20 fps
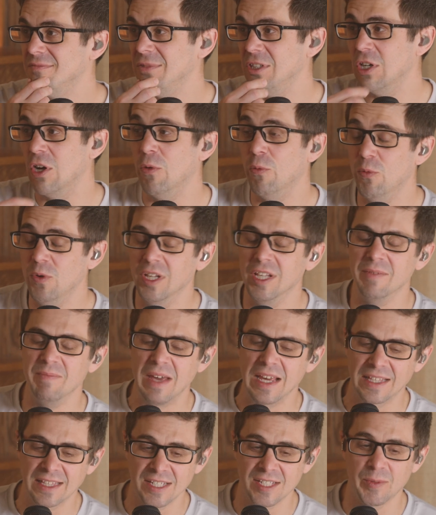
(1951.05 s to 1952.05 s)
really
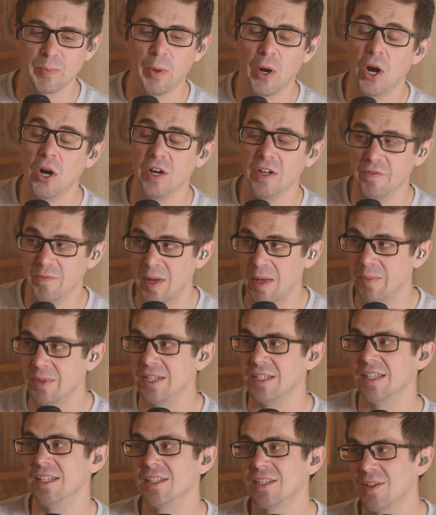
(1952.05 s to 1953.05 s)
make this a part of my
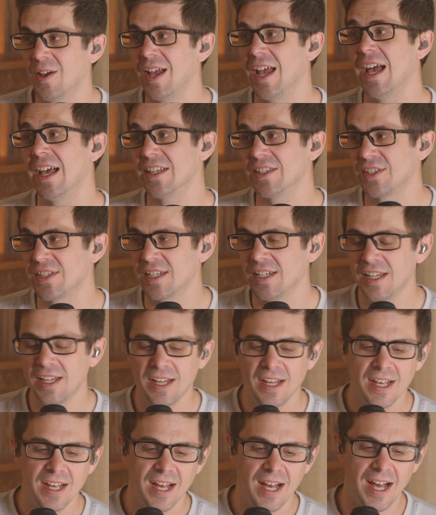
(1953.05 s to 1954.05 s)
business. So I asked
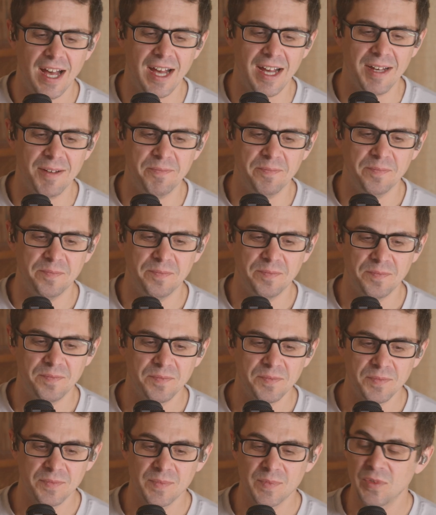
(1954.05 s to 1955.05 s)

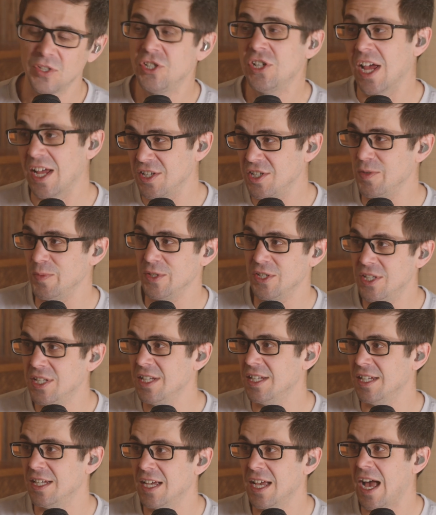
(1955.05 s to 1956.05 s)

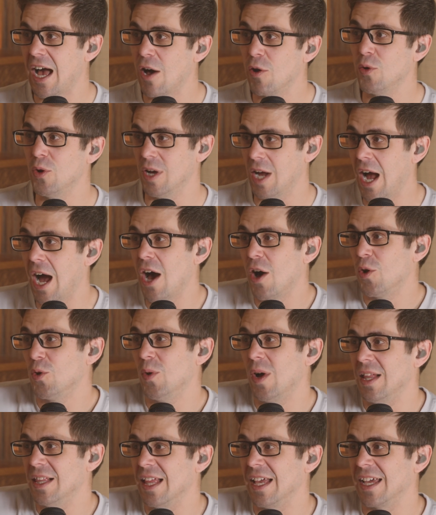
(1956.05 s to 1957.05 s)
ChatGPT, how
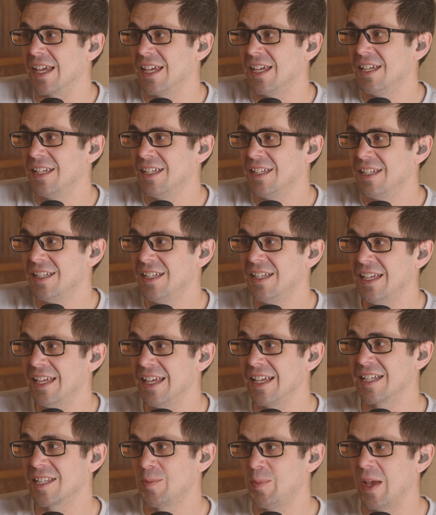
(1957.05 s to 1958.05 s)
do I like
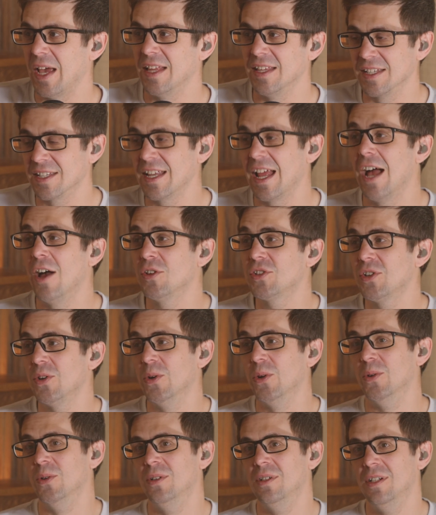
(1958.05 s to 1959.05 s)
expand this? And I
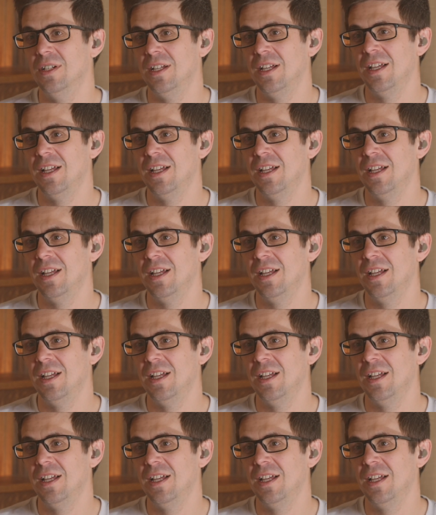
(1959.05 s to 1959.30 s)
also,